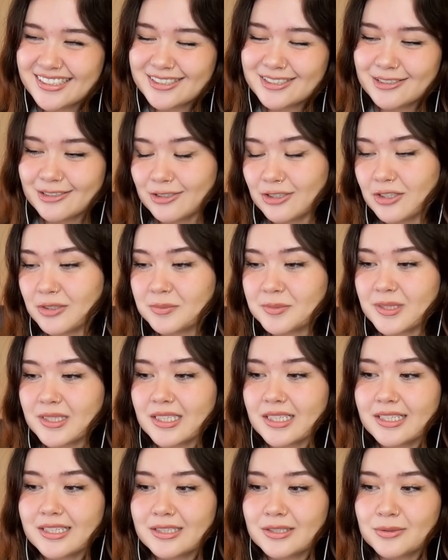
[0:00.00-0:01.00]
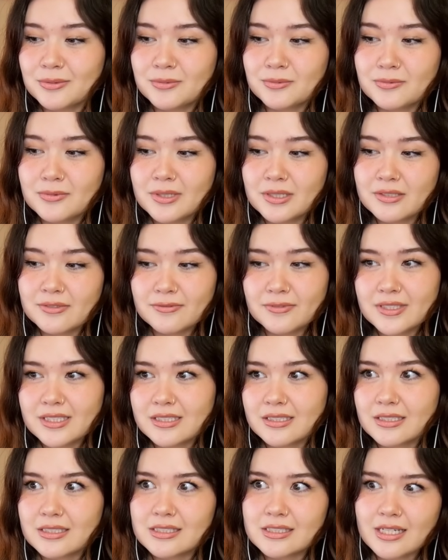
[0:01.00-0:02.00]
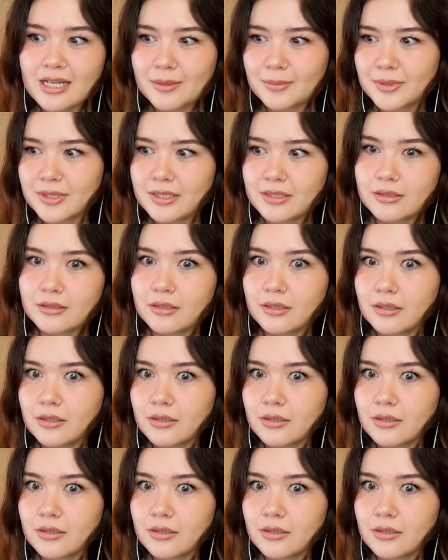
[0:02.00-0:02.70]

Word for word: no, but like, what if it does happen?